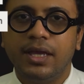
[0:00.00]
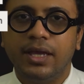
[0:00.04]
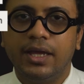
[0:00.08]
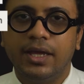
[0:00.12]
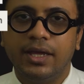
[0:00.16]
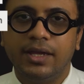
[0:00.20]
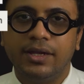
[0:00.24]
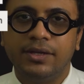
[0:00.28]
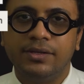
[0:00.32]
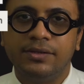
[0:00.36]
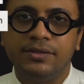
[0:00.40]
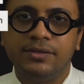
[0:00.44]

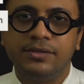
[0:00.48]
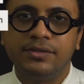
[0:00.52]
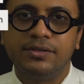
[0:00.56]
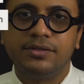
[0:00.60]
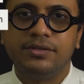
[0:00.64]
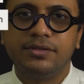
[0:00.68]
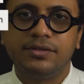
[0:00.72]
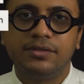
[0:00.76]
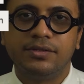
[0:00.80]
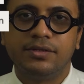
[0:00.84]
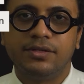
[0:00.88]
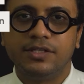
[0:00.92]

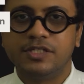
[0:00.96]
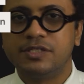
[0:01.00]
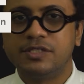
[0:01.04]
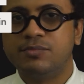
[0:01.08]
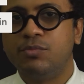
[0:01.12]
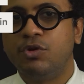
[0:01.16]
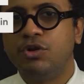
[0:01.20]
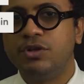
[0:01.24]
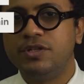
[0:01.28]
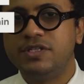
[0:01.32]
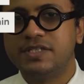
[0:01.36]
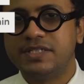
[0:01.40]
and a
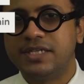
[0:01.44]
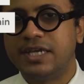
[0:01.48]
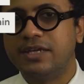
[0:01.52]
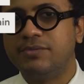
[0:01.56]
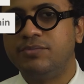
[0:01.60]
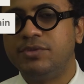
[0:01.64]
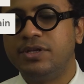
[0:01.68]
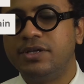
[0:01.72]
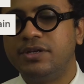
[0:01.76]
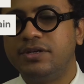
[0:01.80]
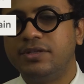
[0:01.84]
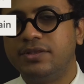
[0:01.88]
small
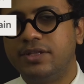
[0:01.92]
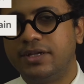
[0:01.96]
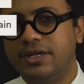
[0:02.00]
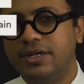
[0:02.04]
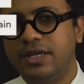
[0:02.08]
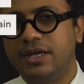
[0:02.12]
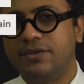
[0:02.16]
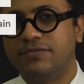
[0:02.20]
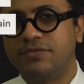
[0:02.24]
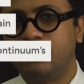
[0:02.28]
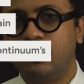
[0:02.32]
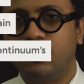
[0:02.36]
segment that
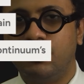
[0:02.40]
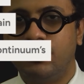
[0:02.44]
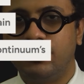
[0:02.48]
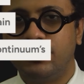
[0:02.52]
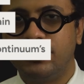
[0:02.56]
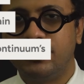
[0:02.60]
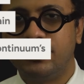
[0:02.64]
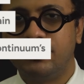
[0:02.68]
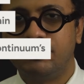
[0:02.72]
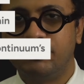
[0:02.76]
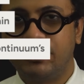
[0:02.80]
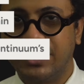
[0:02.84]
I've
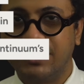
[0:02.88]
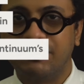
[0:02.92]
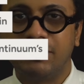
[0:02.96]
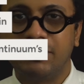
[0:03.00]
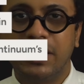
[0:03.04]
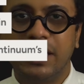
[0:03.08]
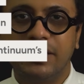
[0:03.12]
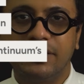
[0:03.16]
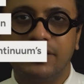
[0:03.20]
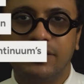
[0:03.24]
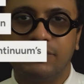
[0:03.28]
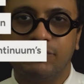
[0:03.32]
called
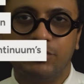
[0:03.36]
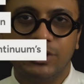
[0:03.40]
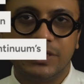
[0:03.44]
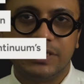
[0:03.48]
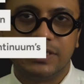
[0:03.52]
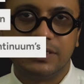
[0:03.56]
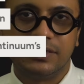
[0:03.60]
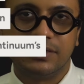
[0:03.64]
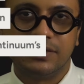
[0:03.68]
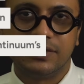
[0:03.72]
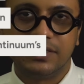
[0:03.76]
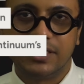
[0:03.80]
pragmatic
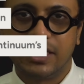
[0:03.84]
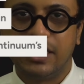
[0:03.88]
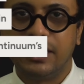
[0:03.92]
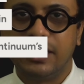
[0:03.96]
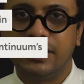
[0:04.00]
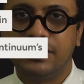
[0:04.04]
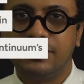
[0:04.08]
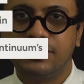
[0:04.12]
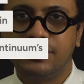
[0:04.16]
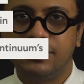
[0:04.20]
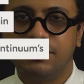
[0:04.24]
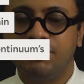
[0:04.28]
prisons
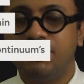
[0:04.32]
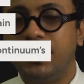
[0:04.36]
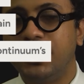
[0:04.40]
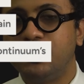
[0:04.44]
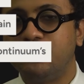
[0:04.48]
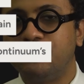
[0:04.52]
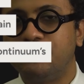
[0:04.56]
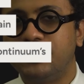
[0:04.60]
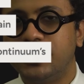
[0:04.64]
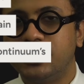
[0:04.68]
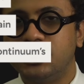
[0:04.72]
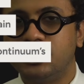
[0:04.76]
and
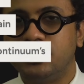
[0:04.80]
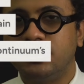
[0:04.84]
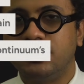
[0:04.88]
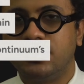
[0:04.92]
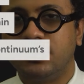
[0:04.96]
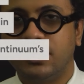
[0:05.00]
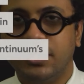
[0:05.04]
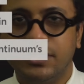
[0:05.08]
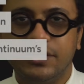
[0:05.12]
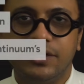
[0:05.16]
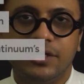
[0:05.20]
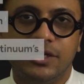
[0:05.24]

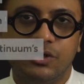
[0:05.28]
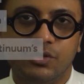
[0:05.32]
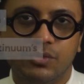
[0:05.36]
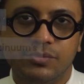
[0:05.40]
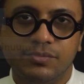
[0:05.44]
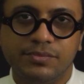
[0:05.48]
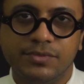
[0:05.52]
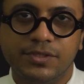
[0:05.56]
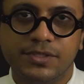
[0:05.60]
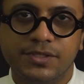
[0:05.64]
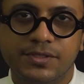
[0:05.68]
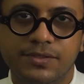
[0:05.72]
myofascial
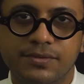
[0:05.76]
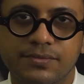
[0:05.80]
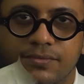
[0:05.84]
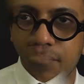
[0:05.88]
continuums.